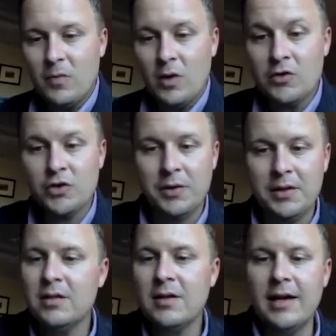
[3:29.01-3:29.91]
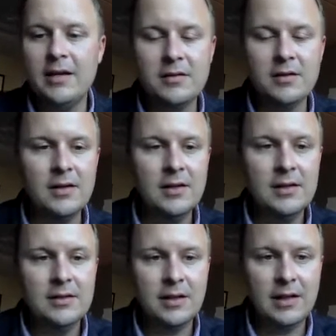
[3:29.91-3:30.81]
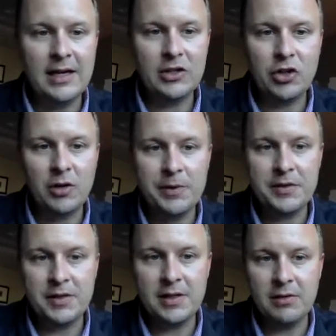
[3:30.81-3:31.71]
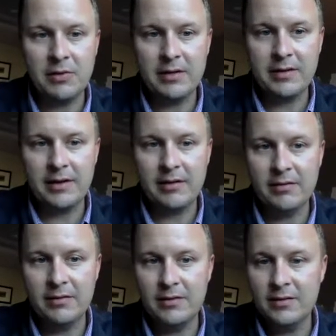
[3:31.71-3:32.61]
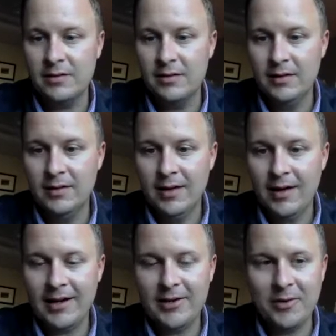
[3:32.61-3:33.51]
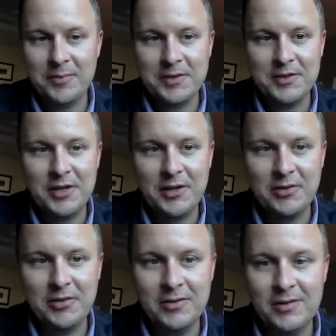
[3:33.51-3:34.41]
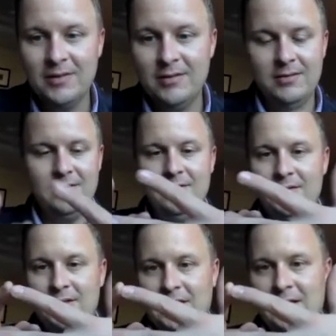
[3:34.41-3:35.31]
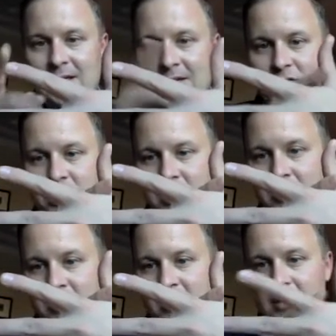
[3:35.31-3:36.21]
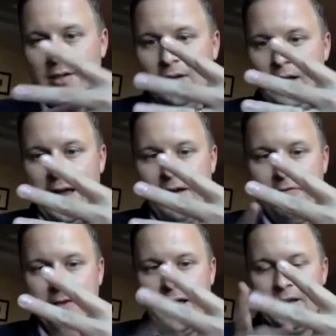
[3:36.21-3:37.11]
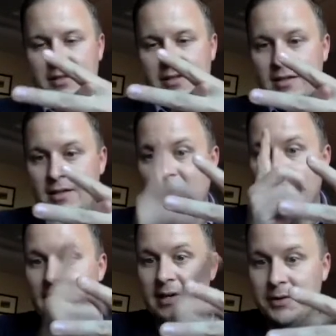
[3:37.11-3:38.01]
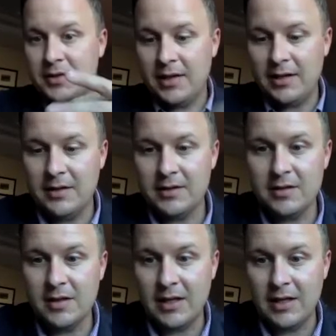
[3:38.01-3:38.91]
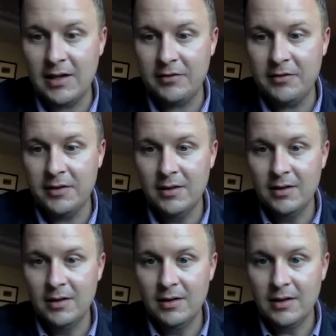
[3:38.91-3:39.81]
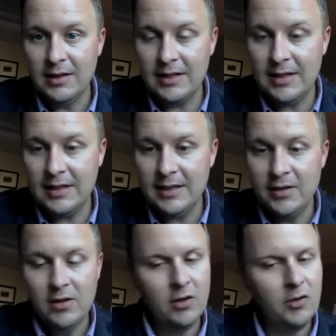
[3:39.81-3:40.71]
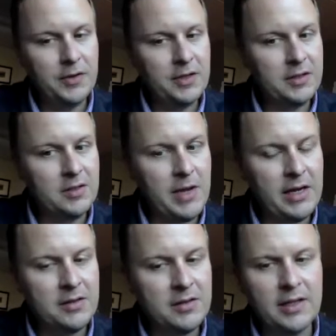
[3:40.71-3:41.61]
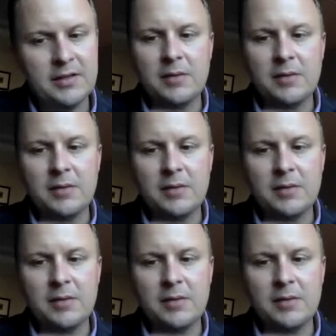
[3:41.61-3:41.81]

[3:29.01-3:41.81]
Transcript: So in this case, the last sharp is T right there. I go up to do, T, do, F, A, C, and I would say this is the key of E. Hopefully this is making sense.